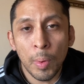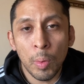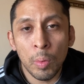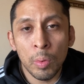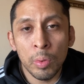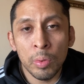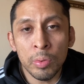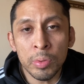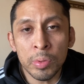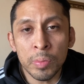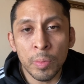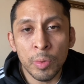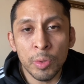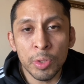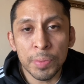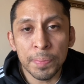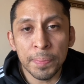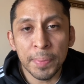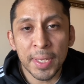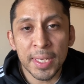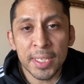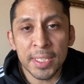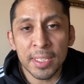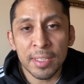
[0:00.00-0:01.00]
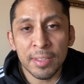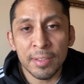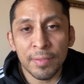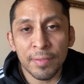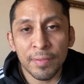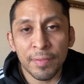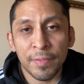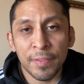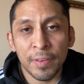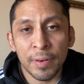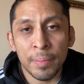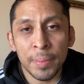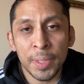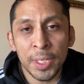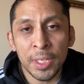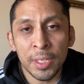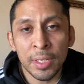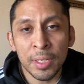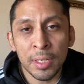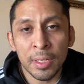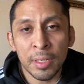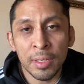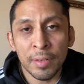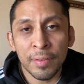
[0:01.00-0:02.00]
what was most pleasant for me
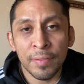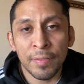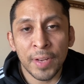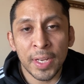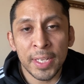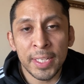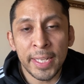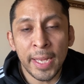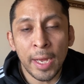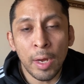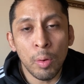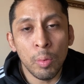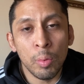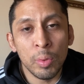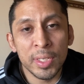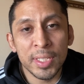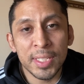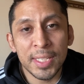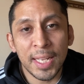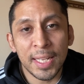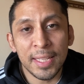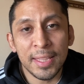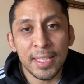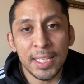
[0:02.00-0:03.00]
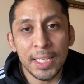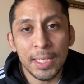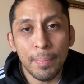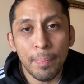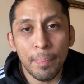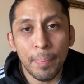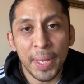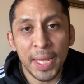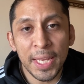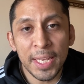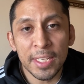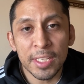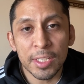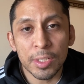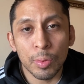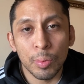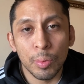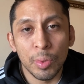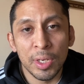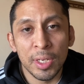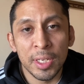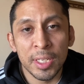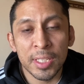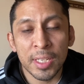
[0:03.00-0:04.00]
to find out was that the bass
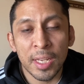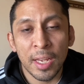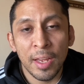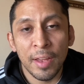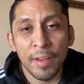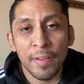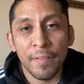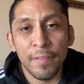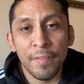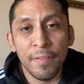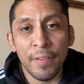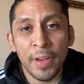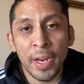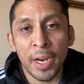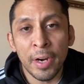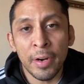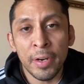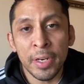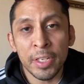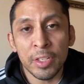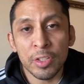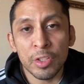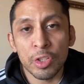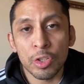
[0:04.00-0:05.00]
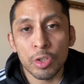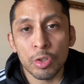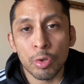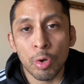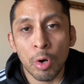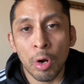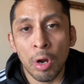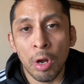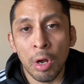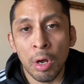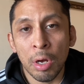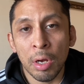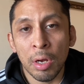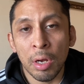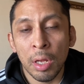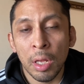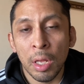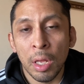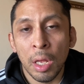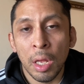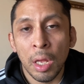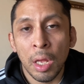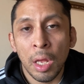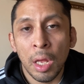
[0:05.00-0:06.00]
was very strong.
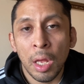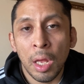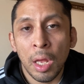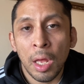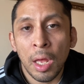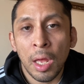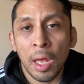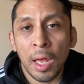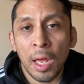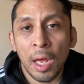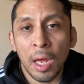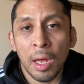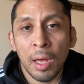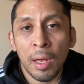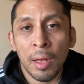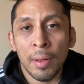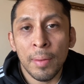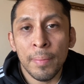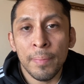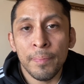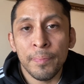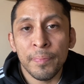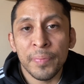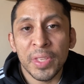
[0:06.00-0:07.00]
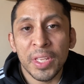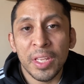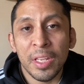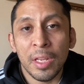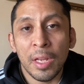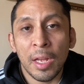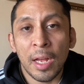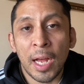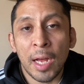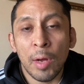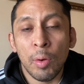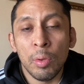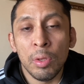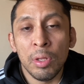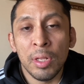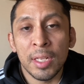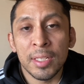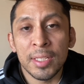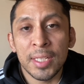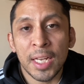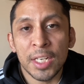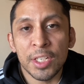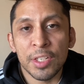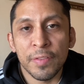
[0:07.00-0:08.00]
Um, I will
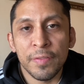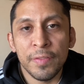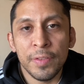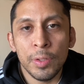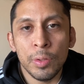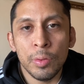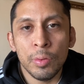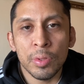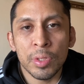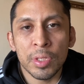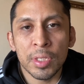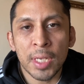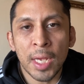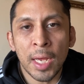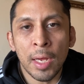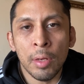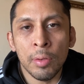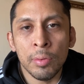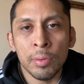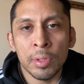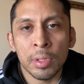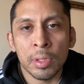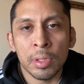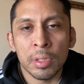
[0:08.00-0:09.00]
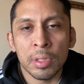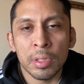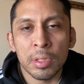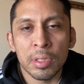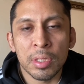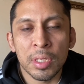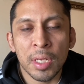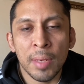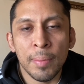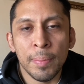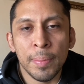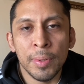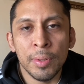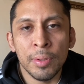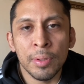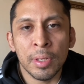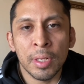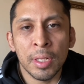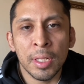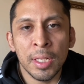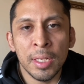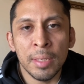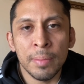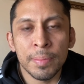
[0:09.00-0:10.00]
attach a few sound sample
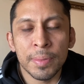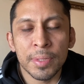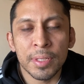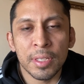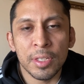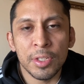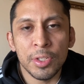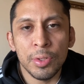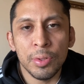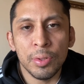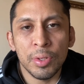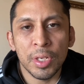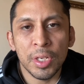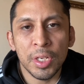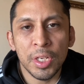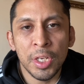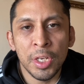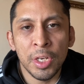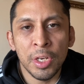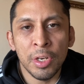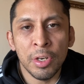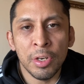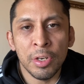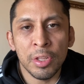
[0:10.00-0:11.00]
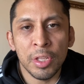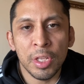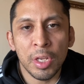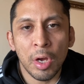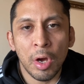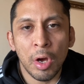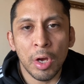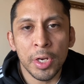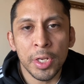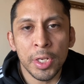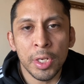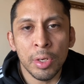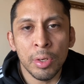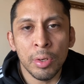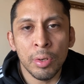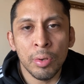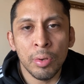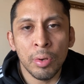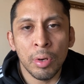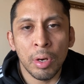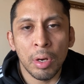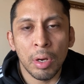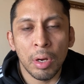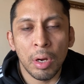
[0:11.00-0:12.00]
clips that you can hear the audio
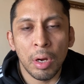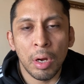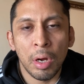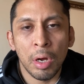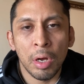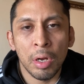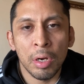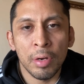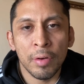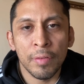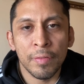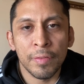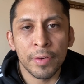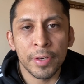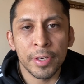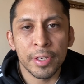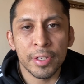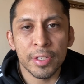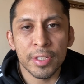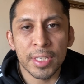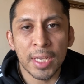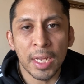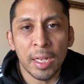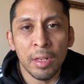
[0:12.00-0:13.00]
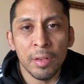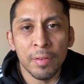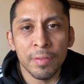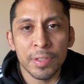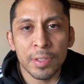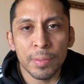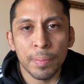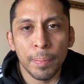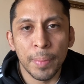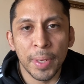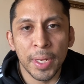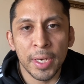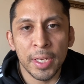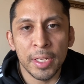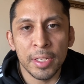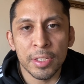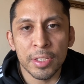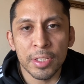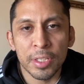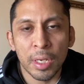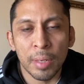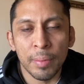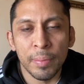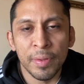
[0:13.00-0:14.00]
on for yourselves. But in
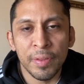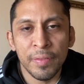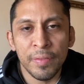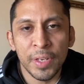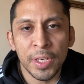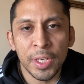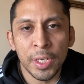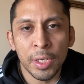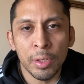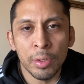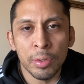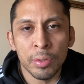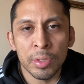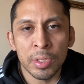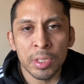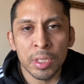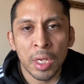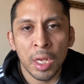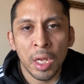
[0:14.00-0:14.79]
some of the videos,